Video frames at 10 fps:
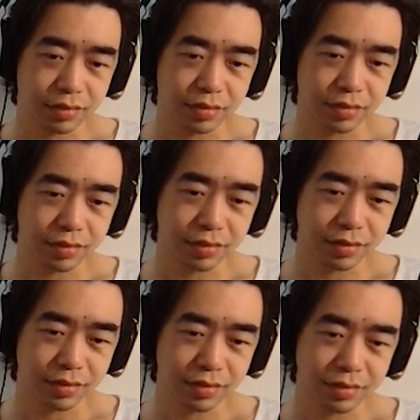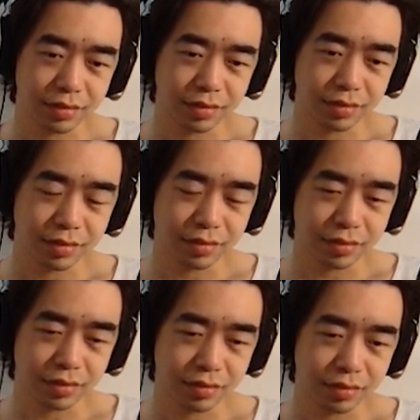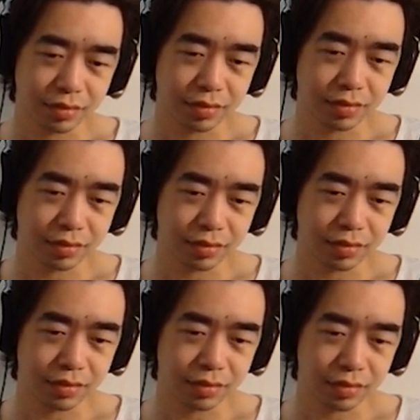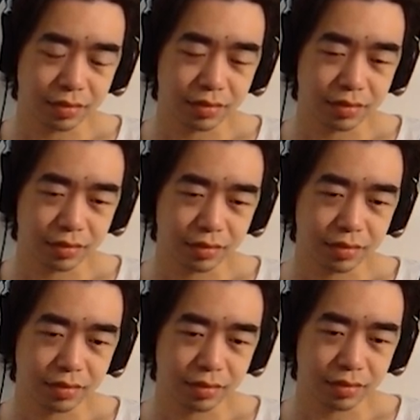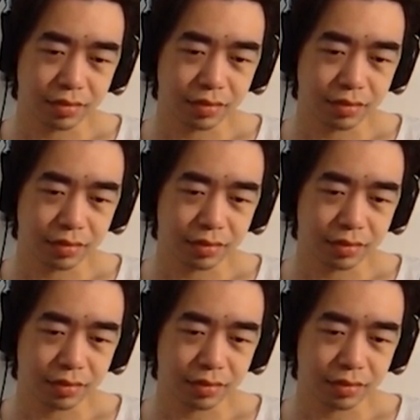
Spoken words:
The person shown says nothing.